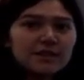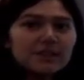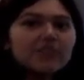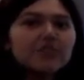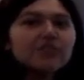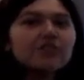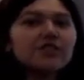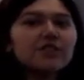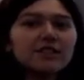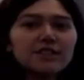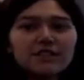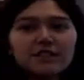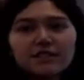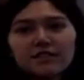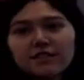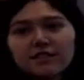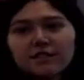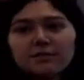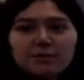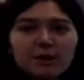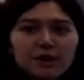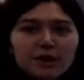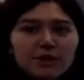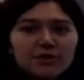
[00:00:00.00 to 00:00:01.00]
Just
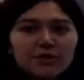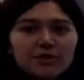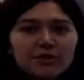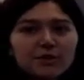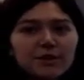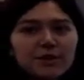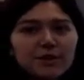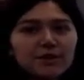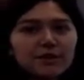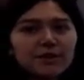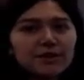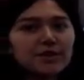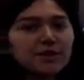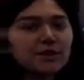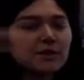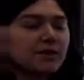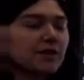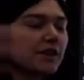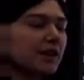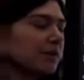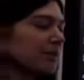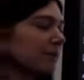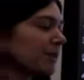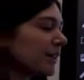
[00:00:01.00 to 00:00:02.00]
to make sure we understand
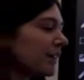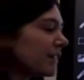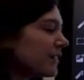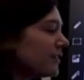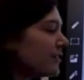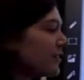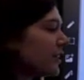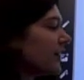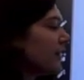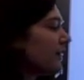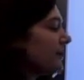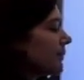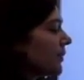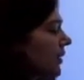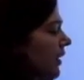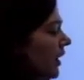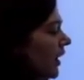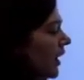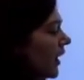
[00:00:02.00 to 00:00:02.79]
what that means, right?